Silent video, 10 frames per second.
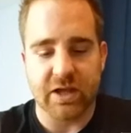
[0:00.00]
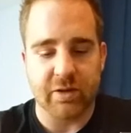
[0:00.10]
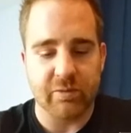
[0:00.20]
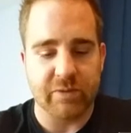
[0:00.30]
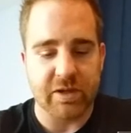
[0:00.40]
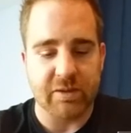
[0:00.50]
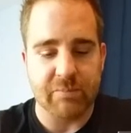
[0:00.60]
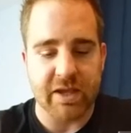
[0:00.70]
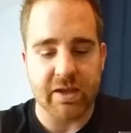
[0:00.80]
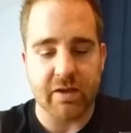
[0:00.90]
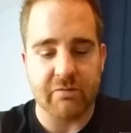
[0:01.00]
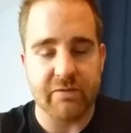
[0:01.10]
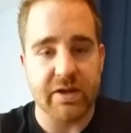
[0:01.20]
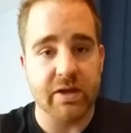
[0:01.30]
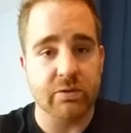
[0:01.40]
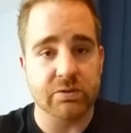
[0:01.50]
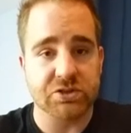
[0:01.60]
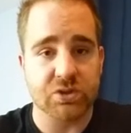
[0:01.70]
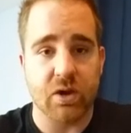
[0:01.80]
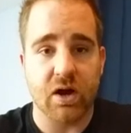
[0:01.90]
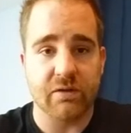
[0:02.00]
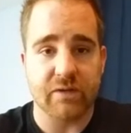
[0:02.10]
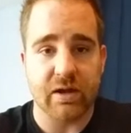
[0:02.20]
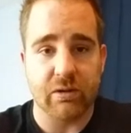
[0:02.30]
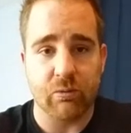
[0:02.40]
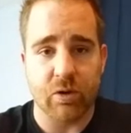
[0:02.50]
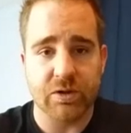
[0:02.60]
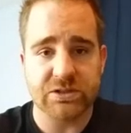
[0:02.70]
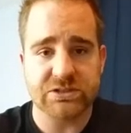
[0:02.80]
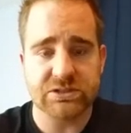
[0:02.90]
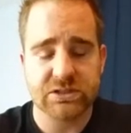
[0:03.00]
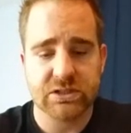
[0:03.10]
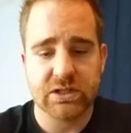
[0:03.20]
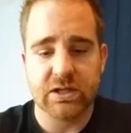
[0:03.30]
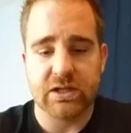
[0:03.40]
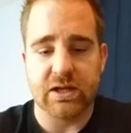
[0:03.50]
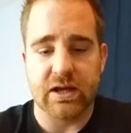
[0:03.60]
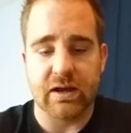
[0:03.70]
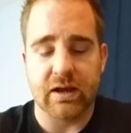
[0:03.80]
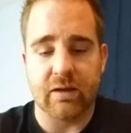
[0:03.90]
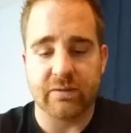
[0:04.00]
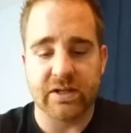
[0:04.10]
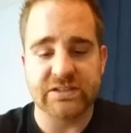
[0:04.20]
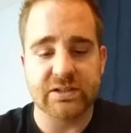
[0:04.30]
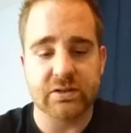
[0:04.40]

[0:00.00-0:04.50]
I'll be making a video to show off how it works, uh, how nice it